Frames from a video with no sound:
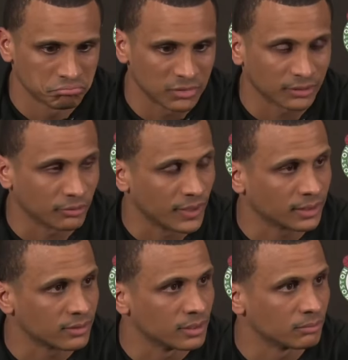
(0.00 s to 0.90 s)
That's a
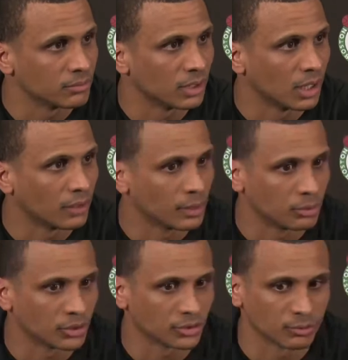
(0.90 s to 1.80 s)
fast team. They
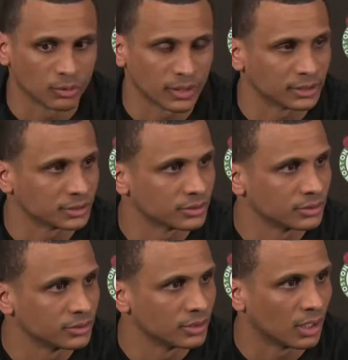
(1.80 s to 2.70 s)
put us in rotations.
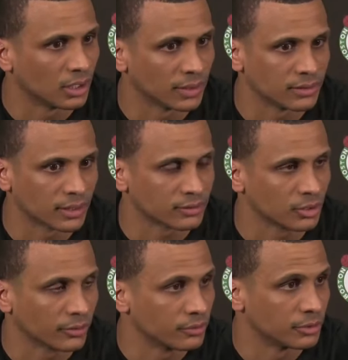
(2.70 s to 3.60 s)
They tested
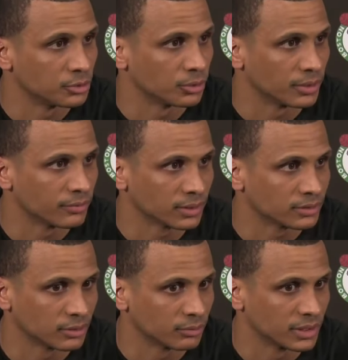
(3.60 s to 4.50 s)
our individual
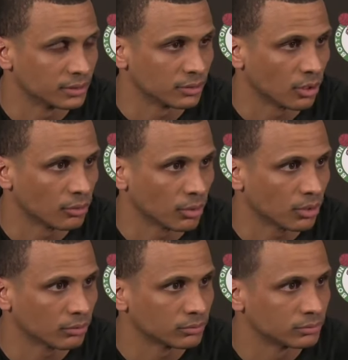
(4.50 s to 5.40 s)
defense, and we didn't guard the
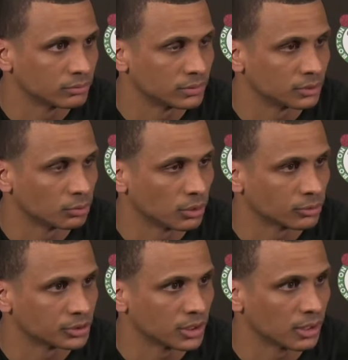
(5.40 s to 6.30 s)
ball as well as we
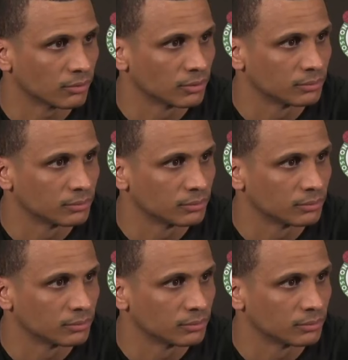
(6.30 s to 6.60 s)
should have.